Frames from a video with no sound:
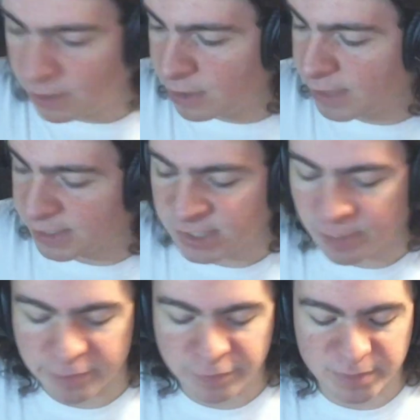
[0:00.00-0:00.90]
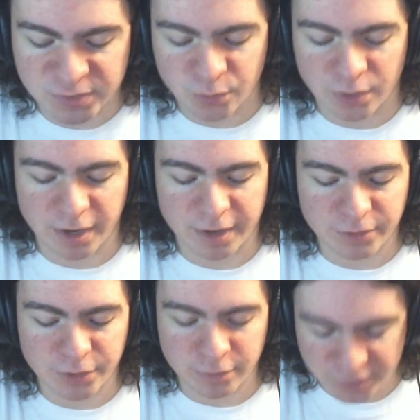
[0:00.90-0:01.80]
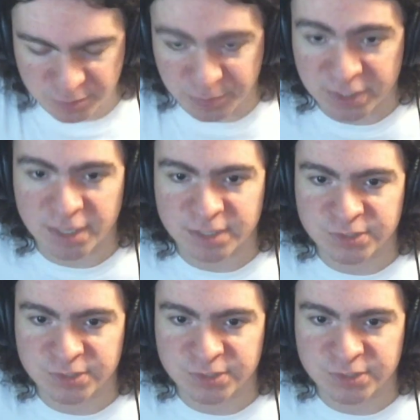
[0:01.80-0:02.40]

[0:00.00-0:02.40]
that's coming from this one. And I don't know if it's because